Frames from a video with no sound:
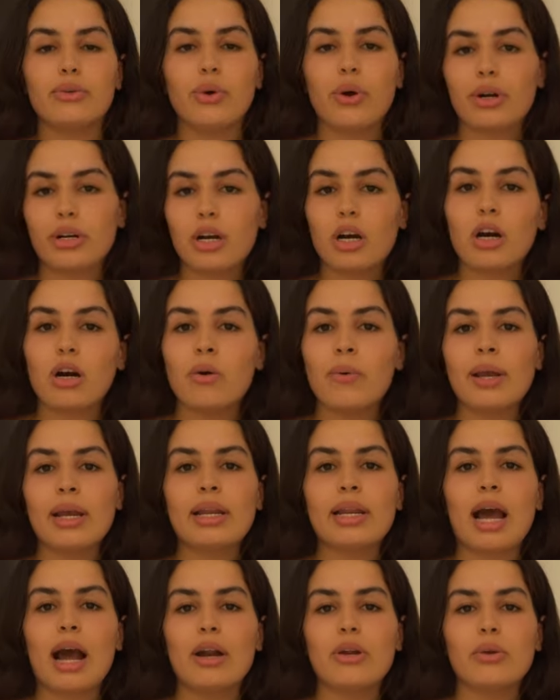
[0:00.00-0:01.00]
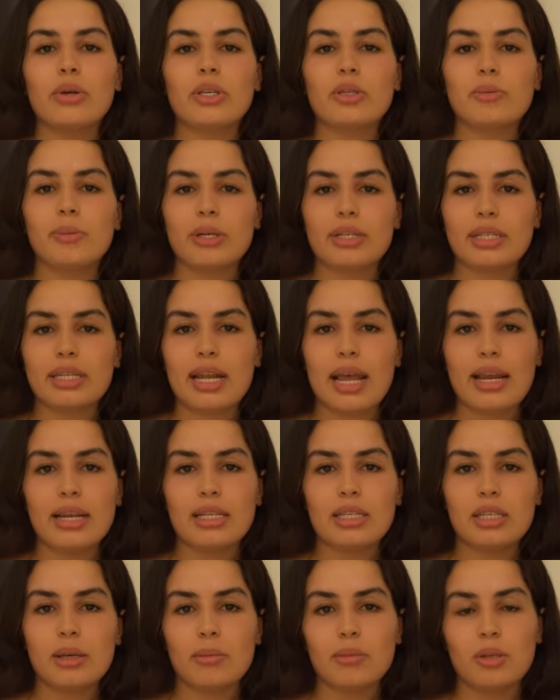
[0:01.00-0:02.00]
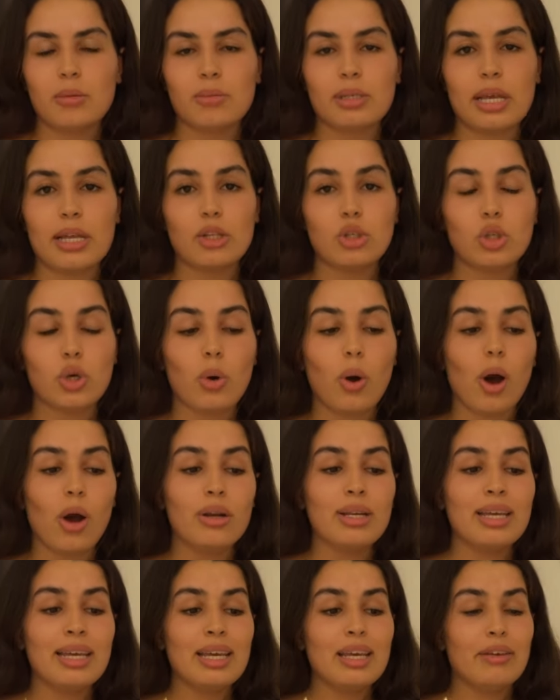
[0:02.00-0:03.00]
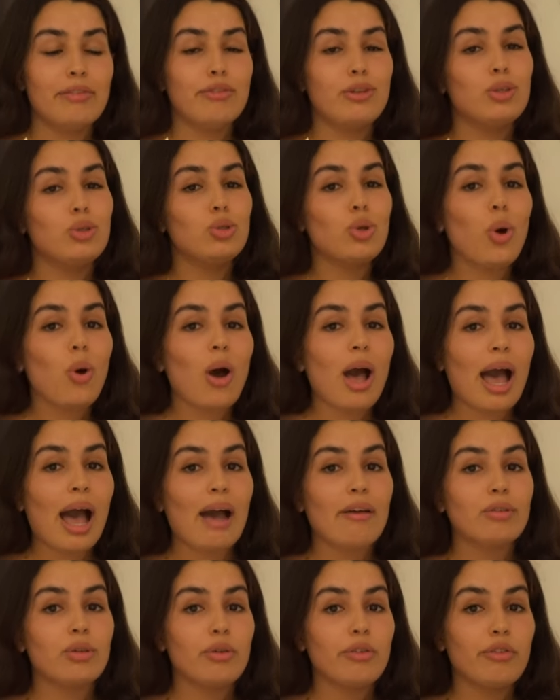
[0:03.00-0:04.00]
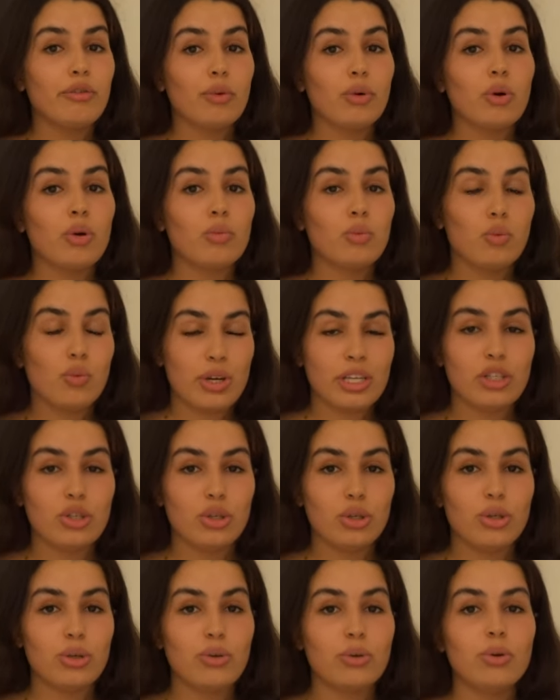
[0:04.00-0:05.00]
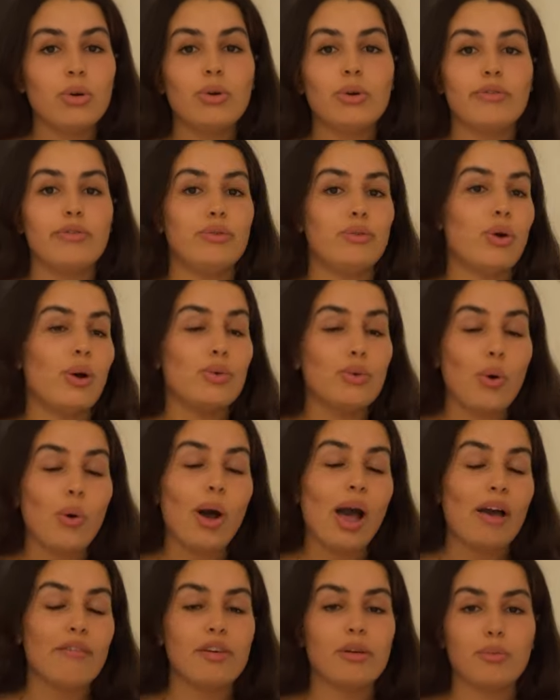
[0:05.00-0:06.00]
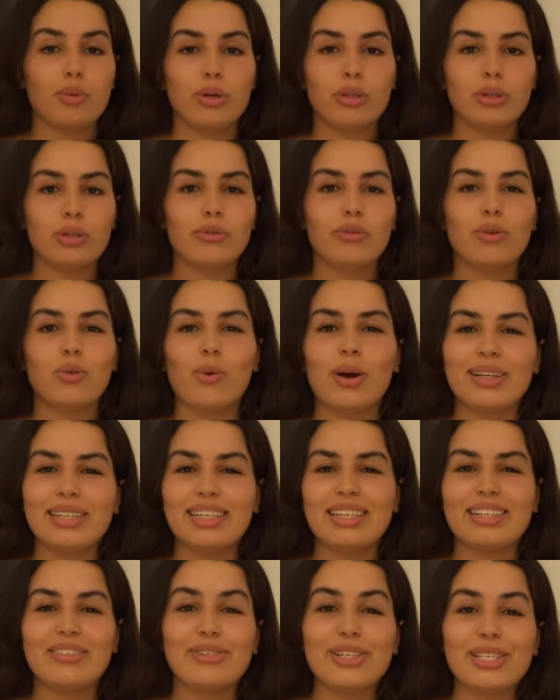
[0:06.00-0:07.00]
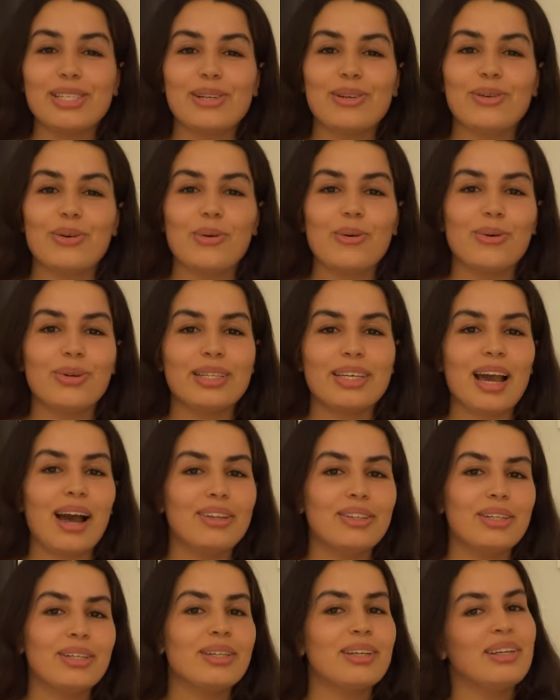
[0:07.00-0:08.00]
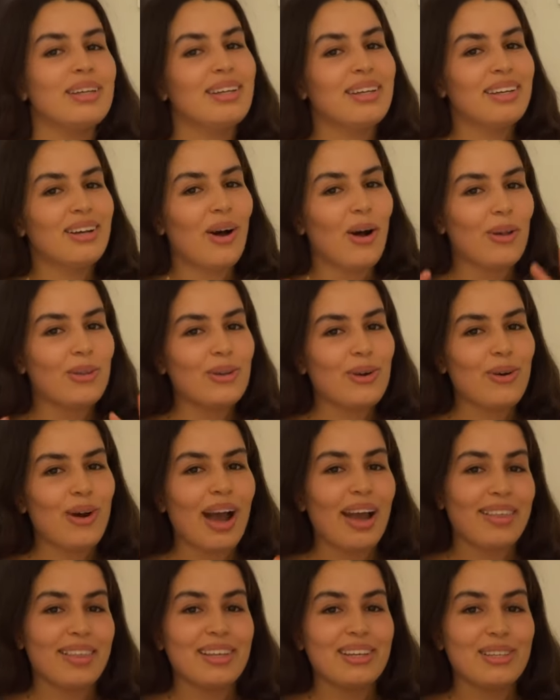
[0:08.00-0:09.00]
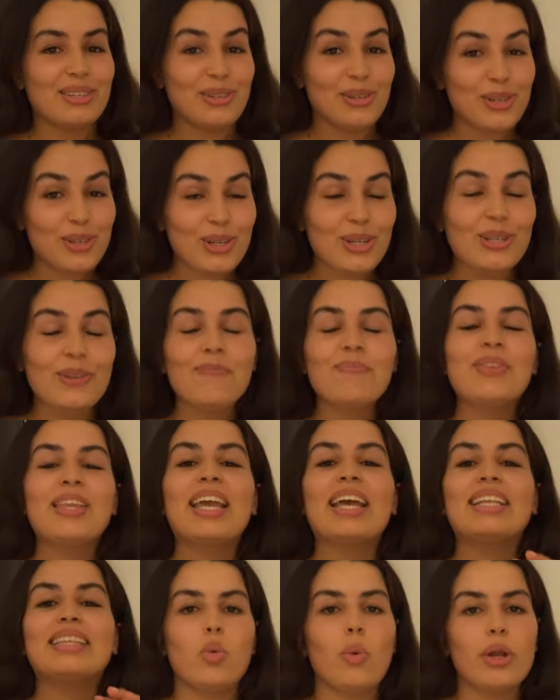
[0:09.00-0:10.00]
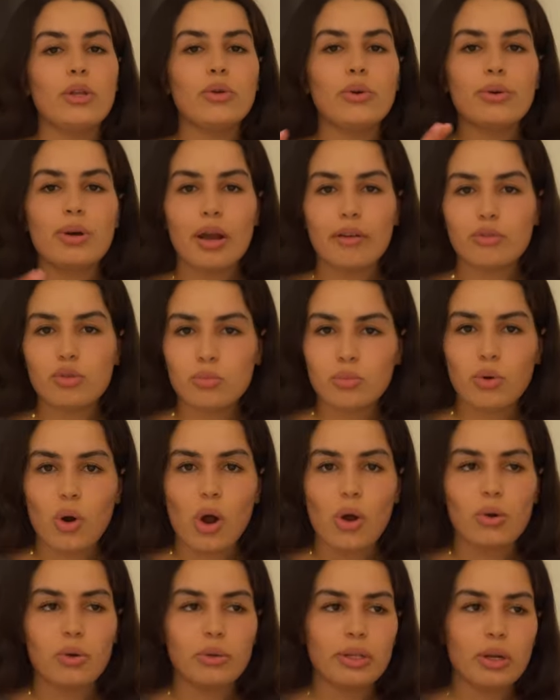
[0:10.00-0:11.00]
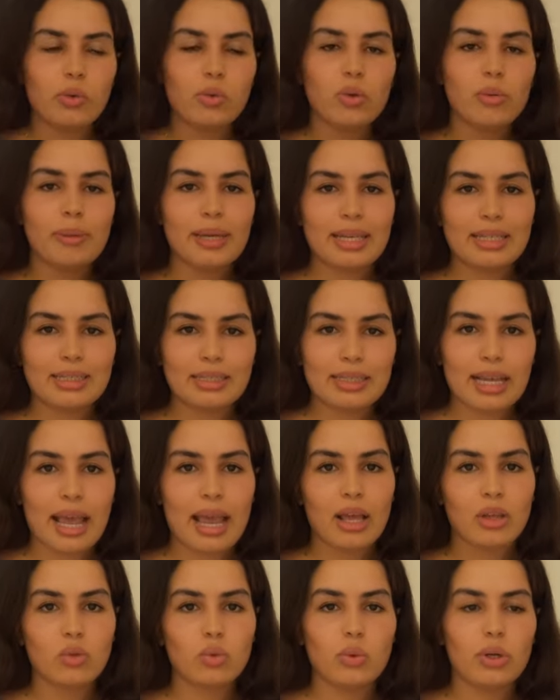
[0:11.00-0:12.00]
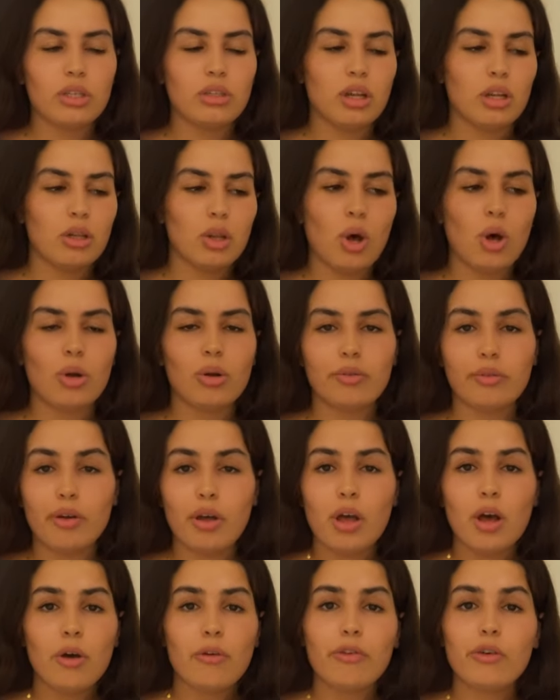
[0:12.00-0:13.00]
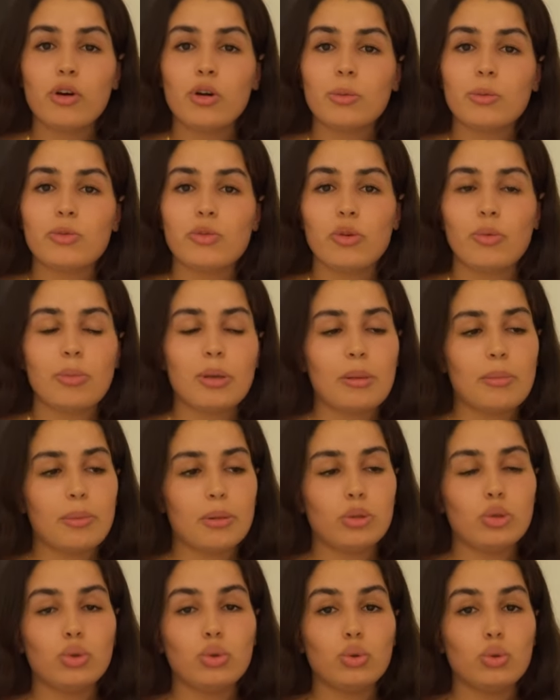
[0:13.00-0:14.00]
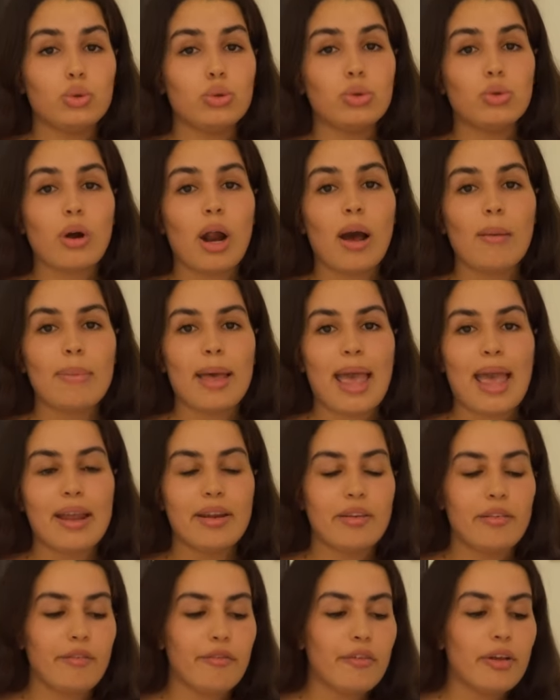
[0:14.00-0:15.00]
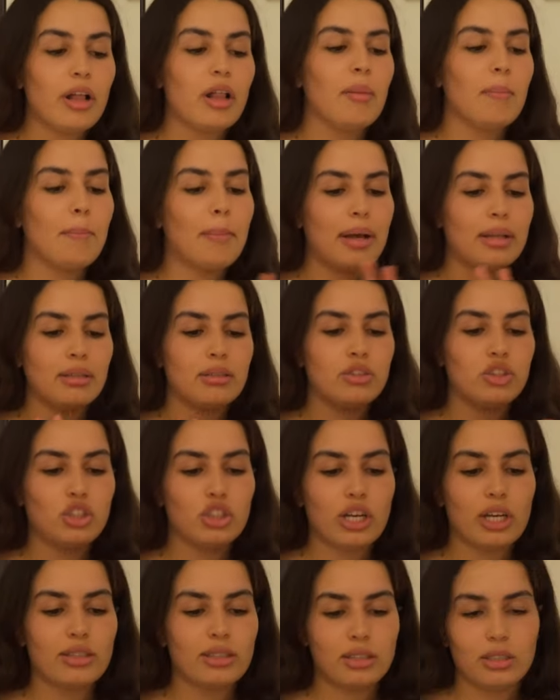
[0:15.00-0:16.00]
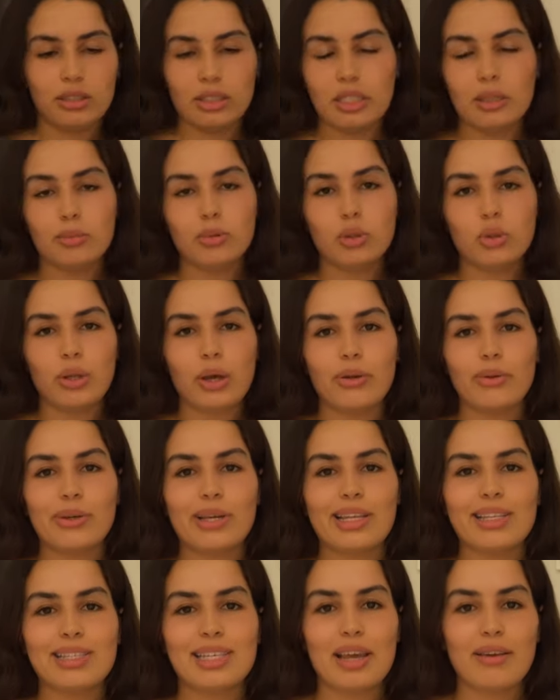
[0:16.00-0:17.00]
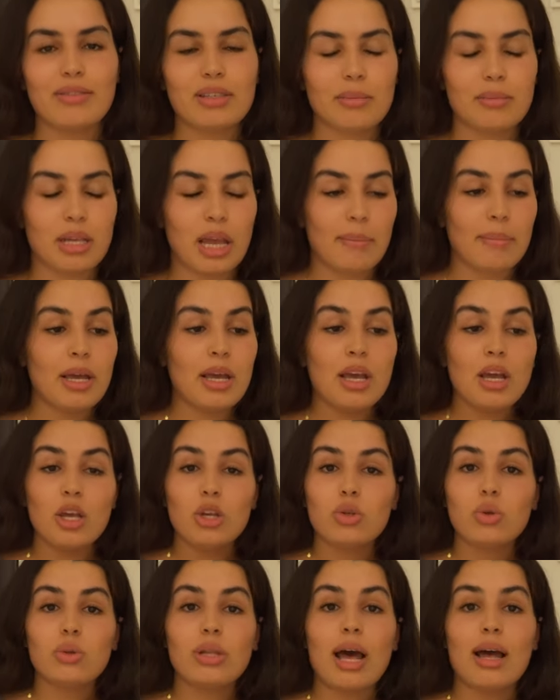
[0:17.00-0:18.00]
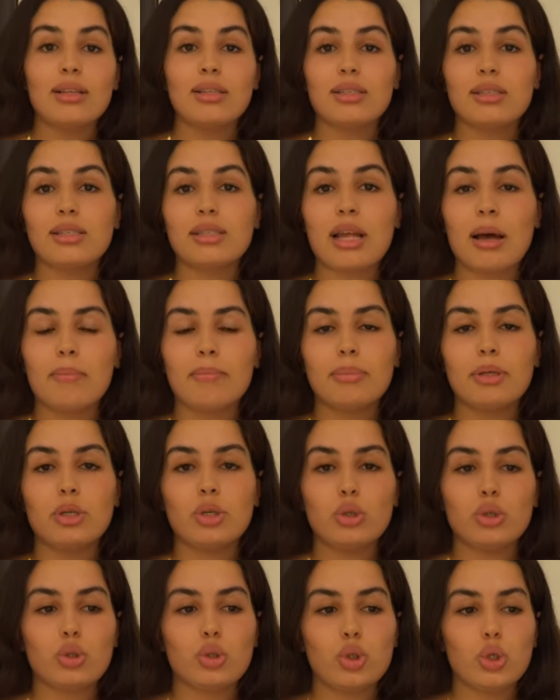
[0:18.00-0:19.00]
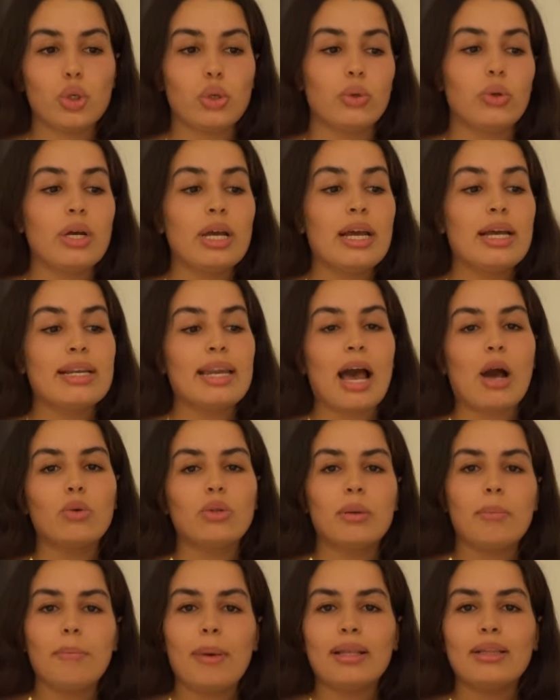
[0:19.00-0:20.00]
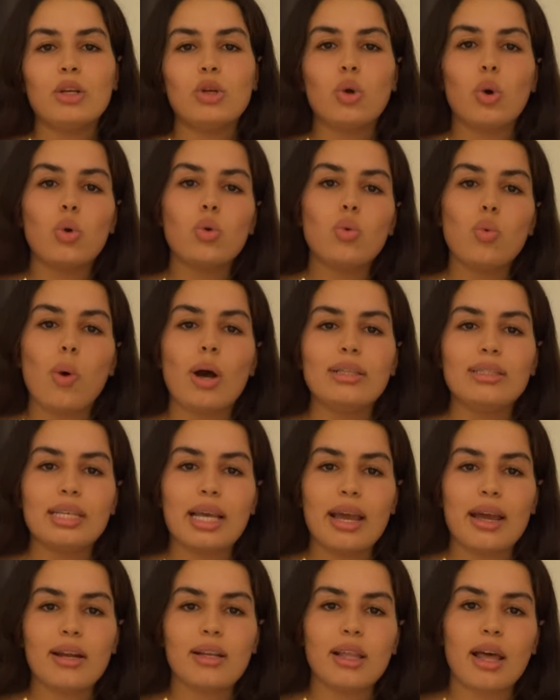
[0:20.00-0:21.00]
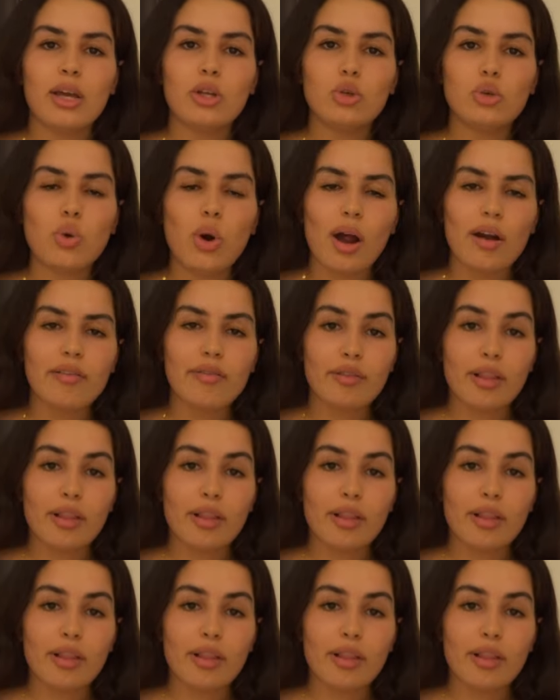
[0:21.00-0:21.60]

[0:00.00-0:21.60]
you are going, are you experiencing any symptoms, and so on. If you don't have the form with you, if you don't have it printed for one reason or the other, although I think you should, when you arrive to Morocco, there will be a stand with a lot of forms for people to grab and fill, but just a tip so that you can save some time. So that's number two. Now, depending on what airline you are